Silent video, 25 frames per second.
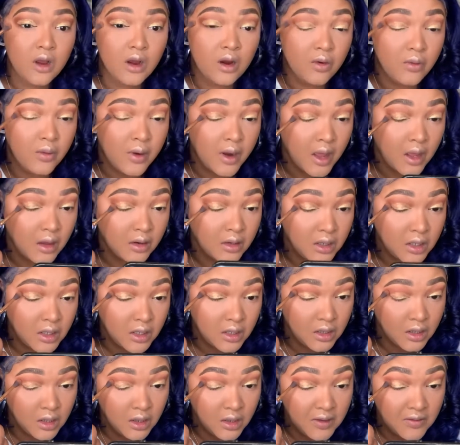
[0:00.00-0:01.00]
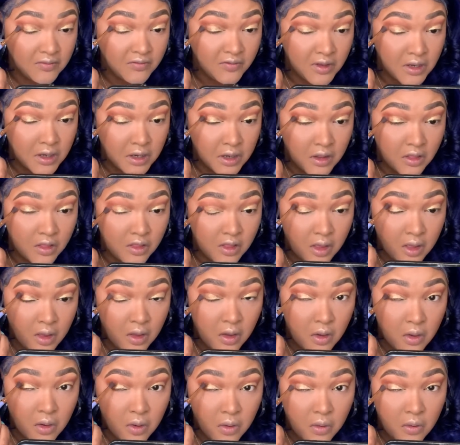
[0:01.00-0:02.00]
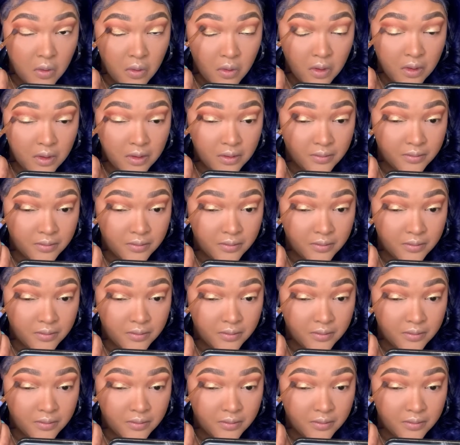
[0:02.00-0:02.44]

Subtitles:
around it, even though